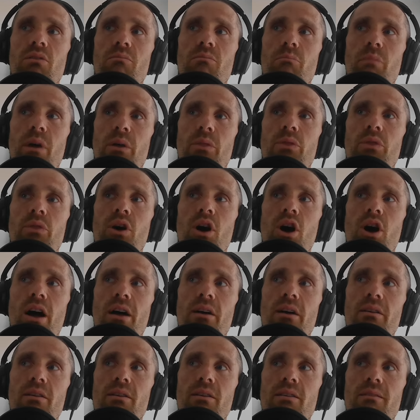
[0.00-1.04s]
my
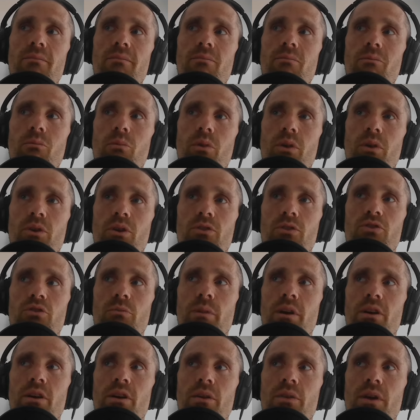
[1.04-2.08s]
thought with ultra
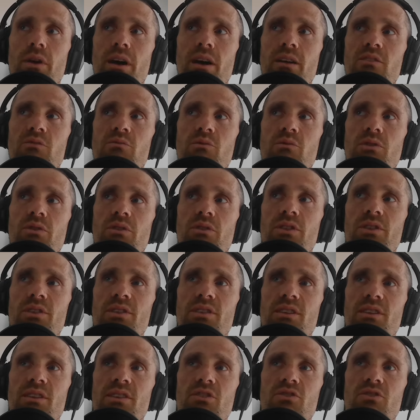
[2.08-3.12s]
marathons where
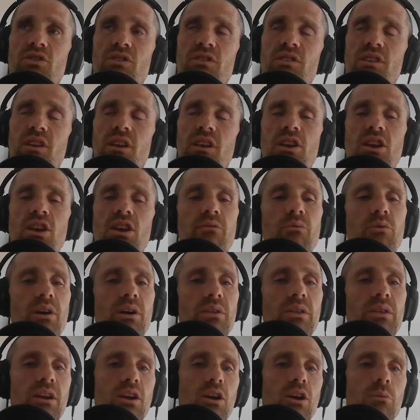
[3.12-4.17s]
this is interesting enough where I
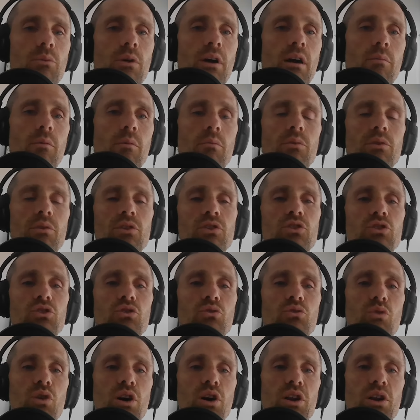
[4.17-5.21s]
think I'll probably
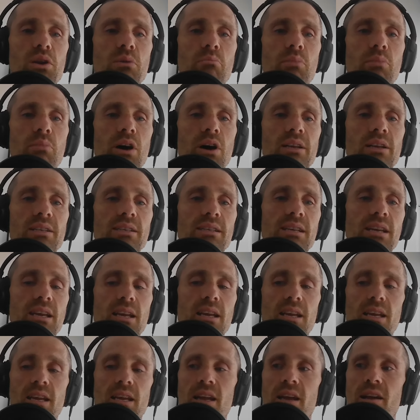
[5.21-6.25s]
do one, but
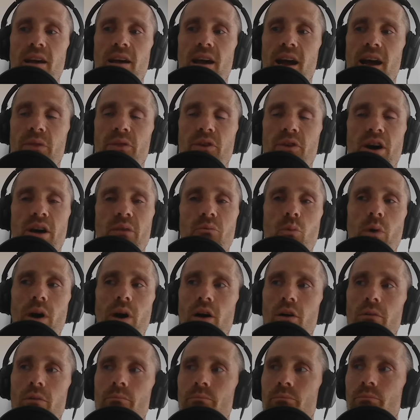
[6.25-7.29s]
I thought,
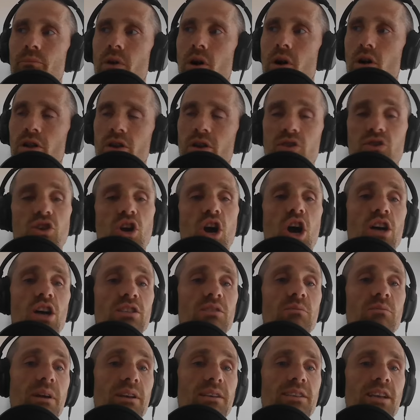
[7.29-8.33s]
well, I'll
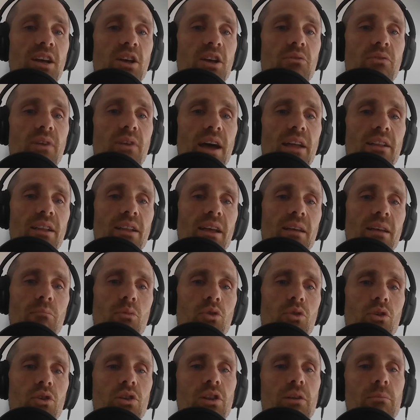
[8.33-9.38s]
exhaust myself at like
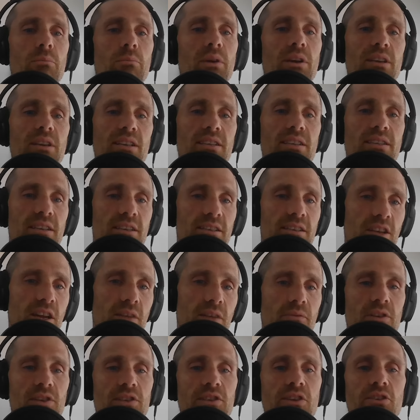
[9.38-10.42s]
more Olympic distance
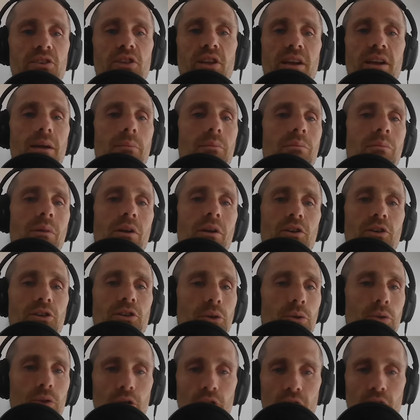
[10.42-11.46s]
stuff until like I'm in my
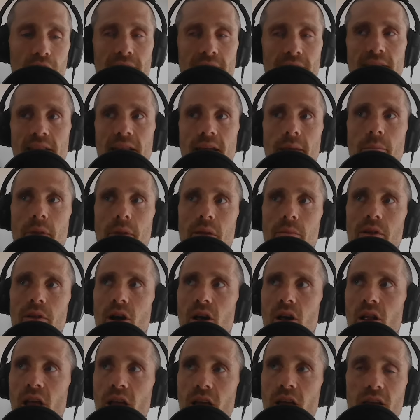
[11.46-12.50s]
early 30s and then maybe
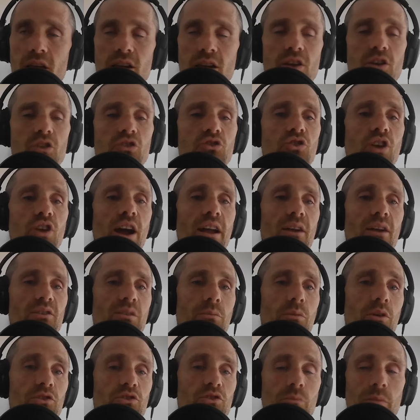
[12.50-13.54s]
I'll try out
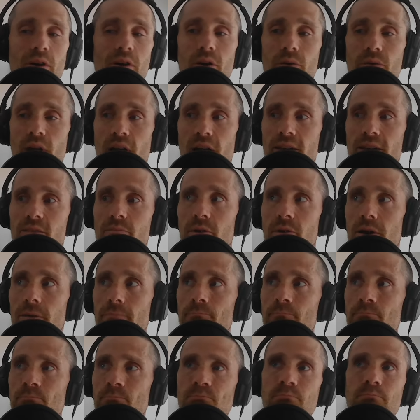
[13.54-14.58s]
some ultra marathons.
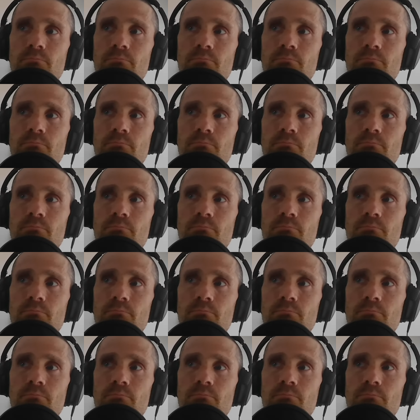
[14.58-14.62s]
But